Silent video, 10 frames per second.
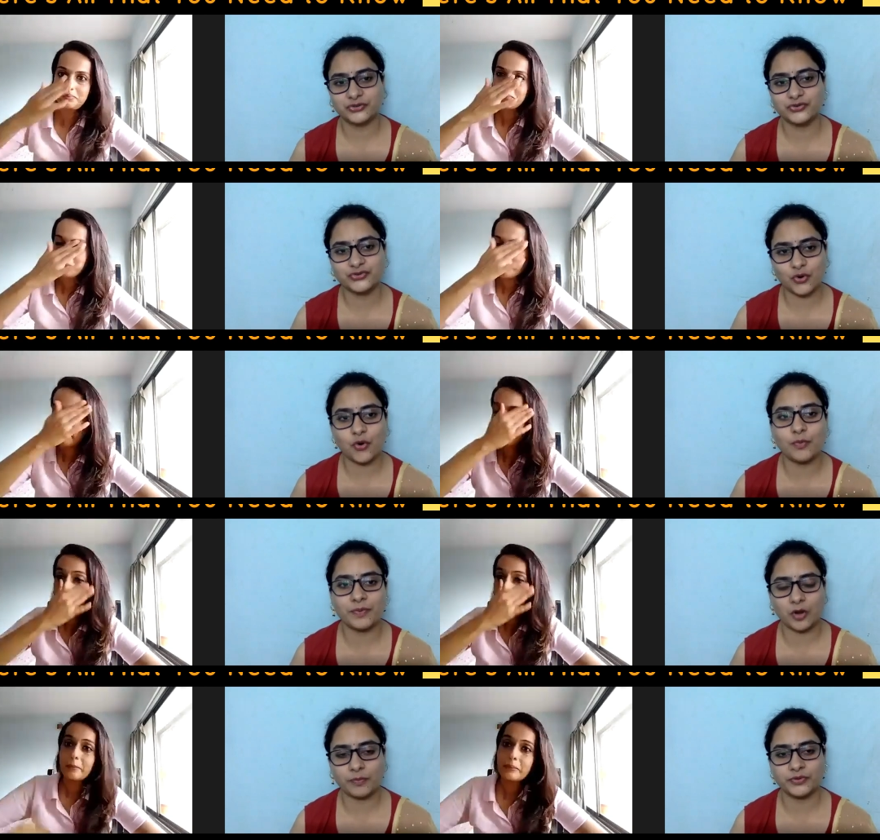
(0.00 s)
Speaker 1: you know scope
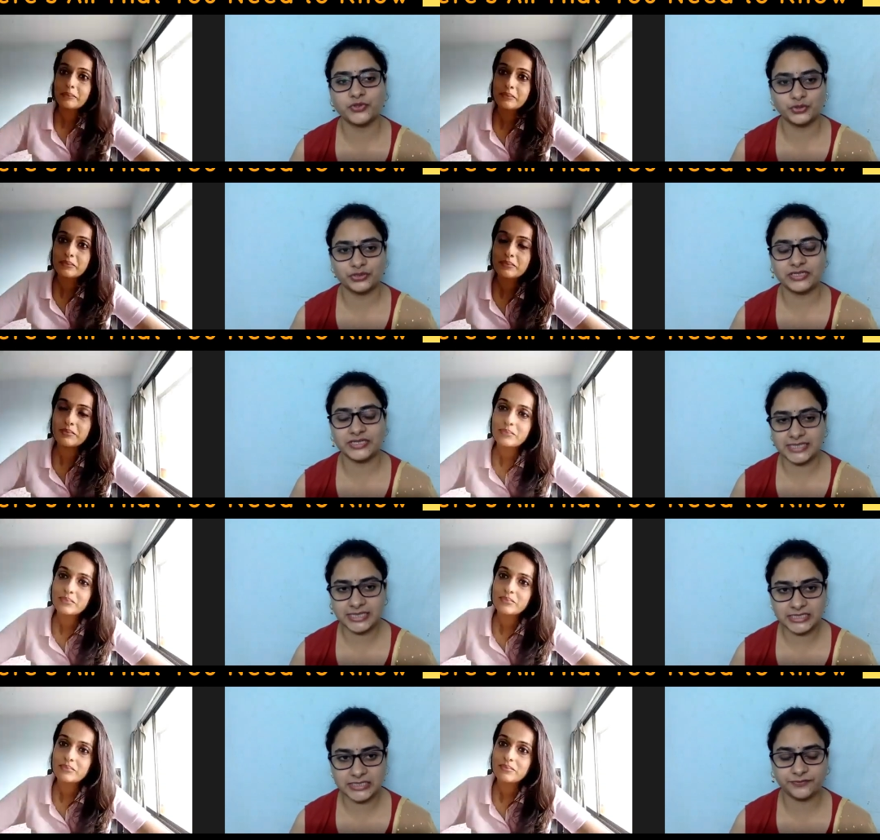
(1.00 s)
and opportunities in
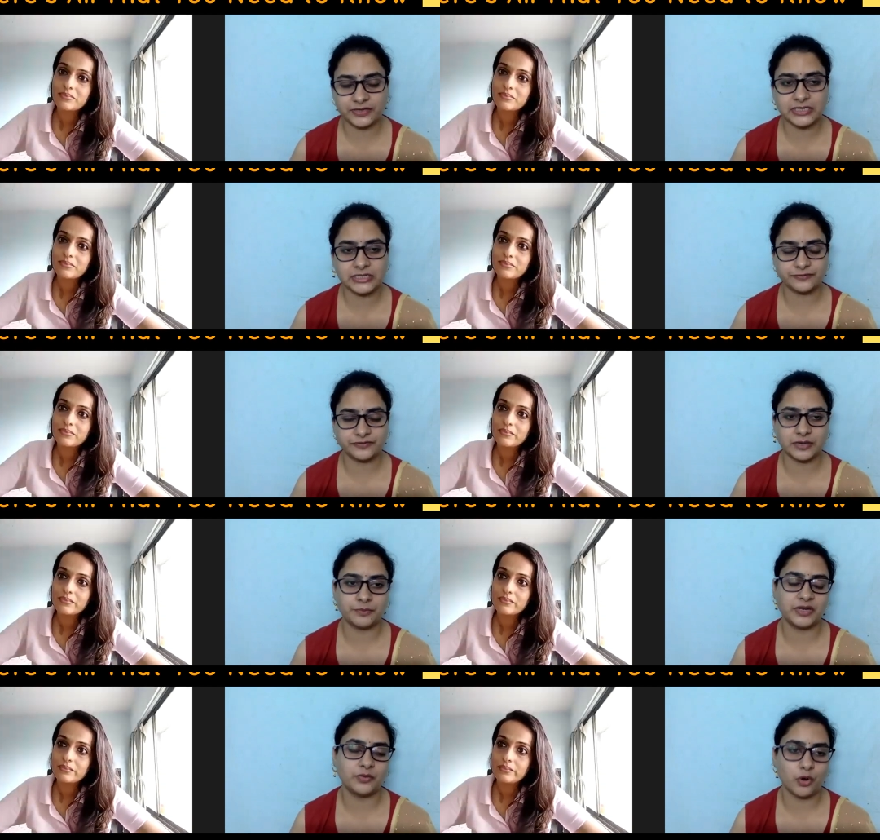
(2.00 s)
this field if
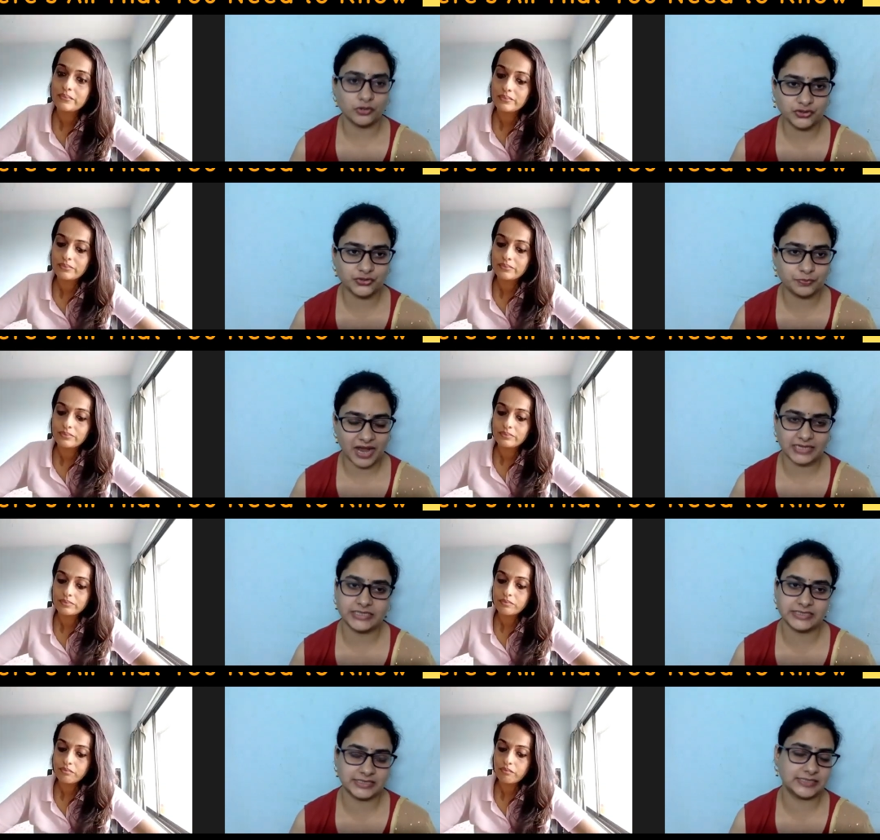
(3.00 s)
somebody wants to
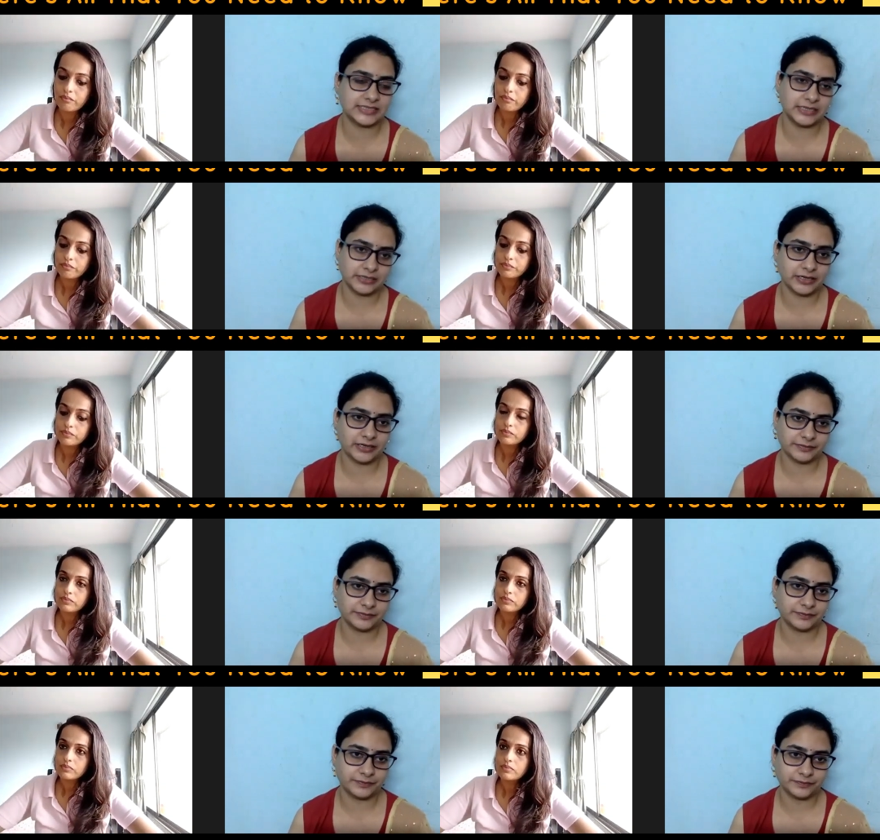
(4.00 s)
practice this in India?
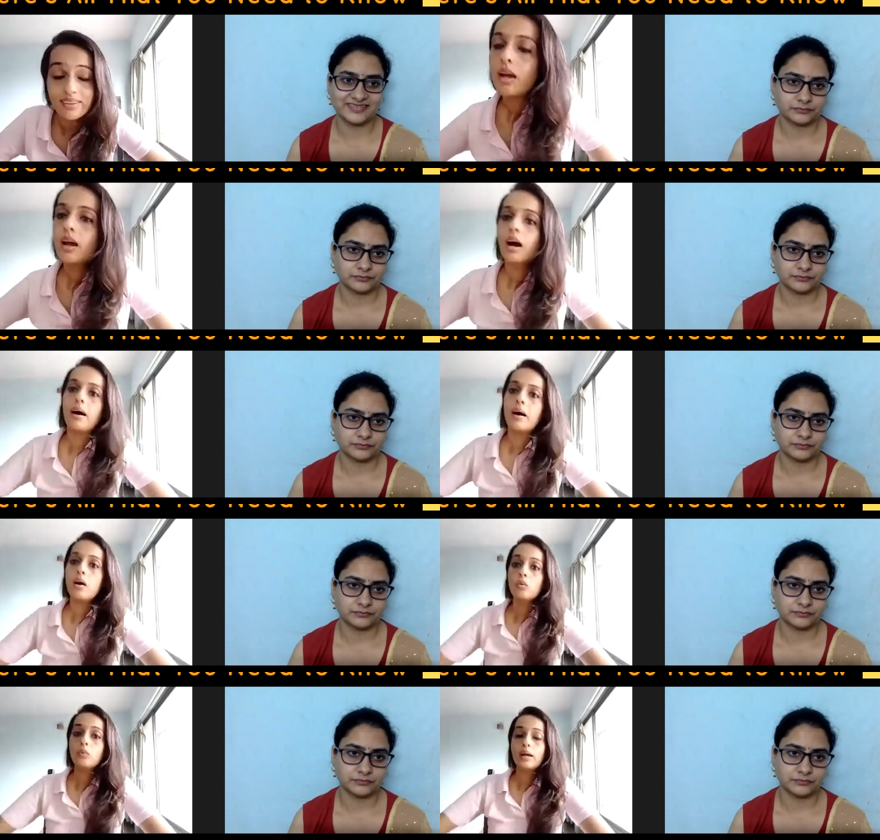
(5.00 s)
Speaker 2: Uh, well,
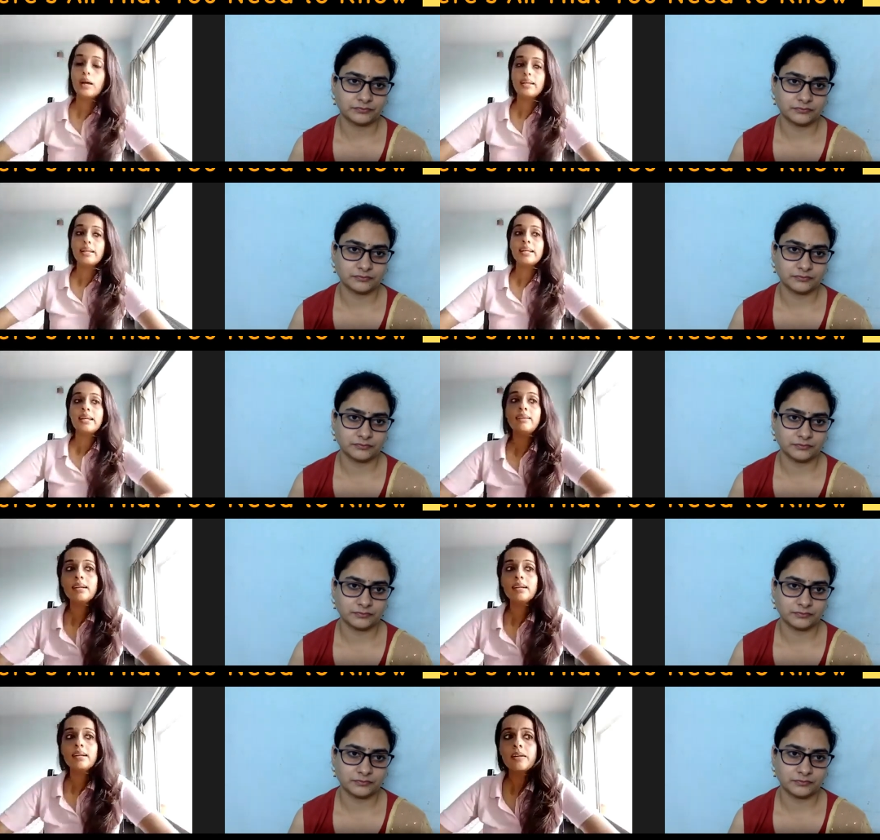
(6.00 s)
in India,
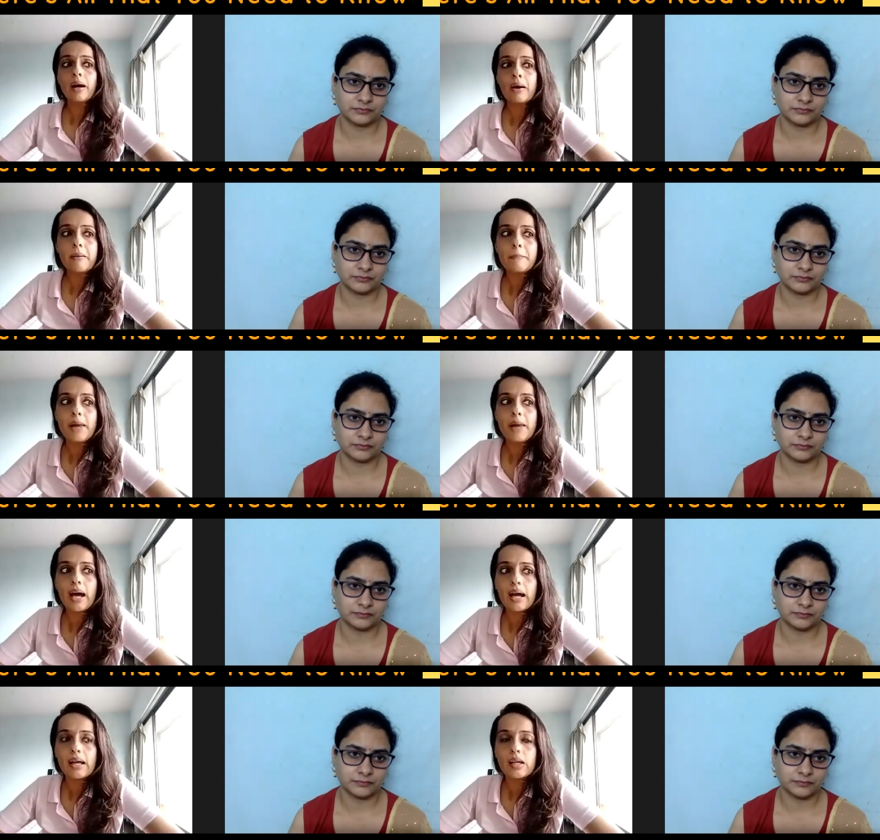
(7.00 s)
um,
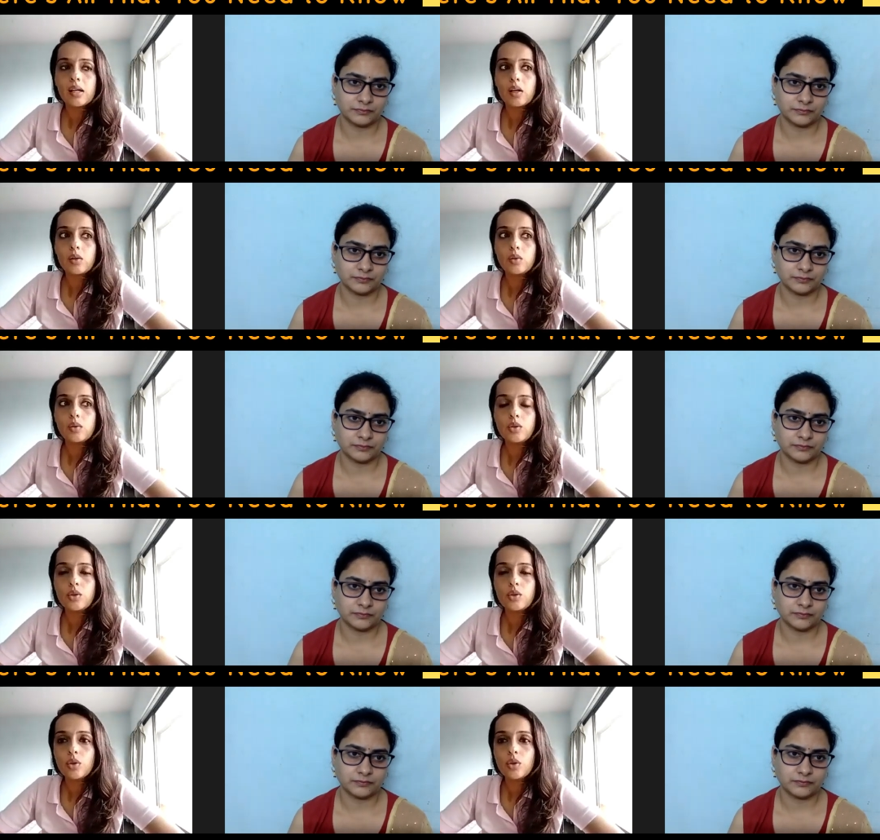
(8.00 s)
you
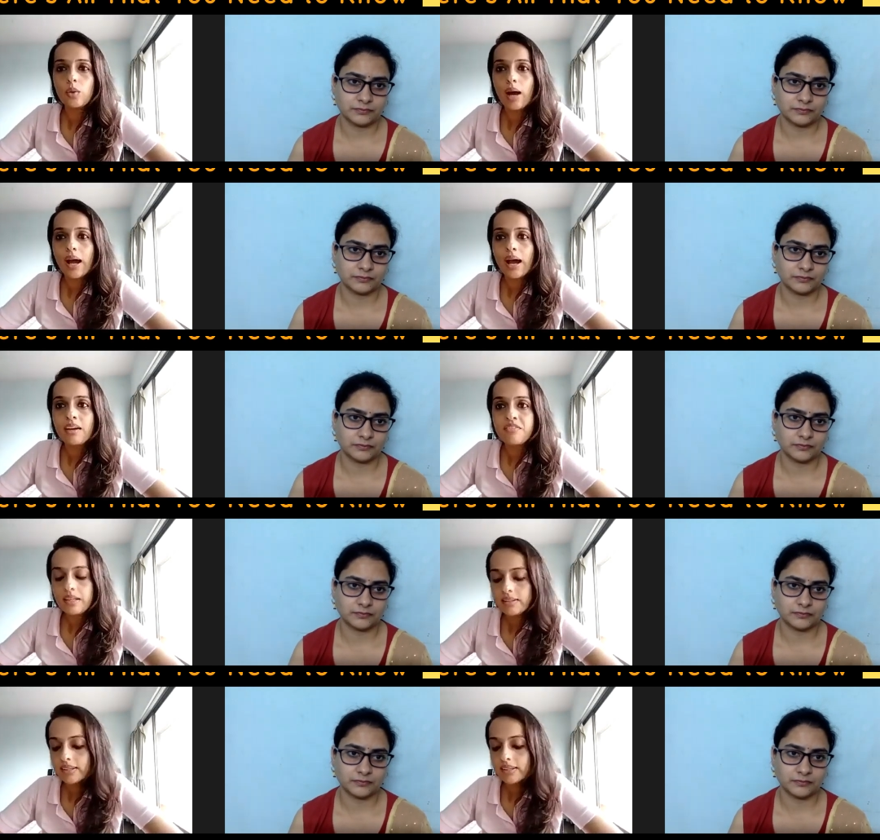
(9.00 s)
know, I feel
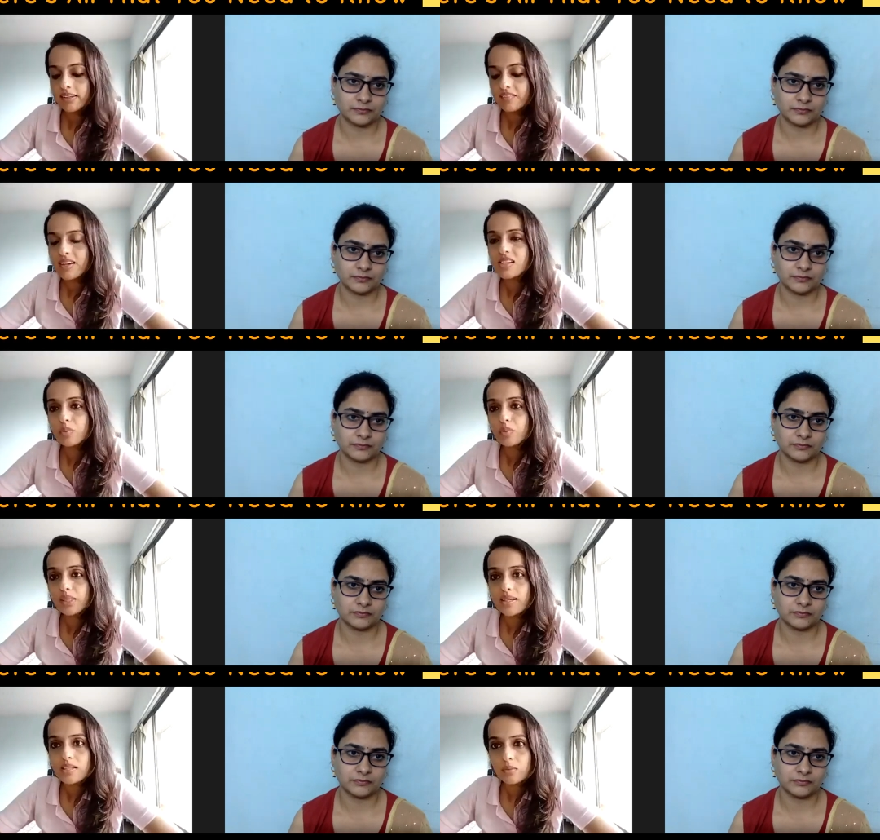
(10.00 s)
that if there is a will,
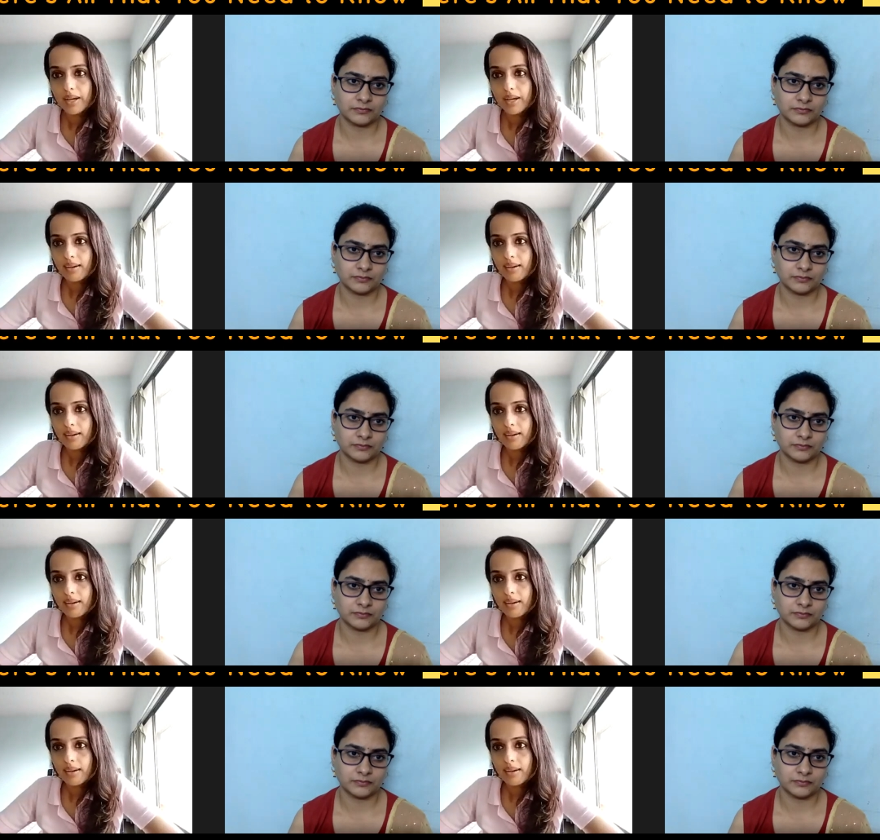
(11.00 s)
there's a way.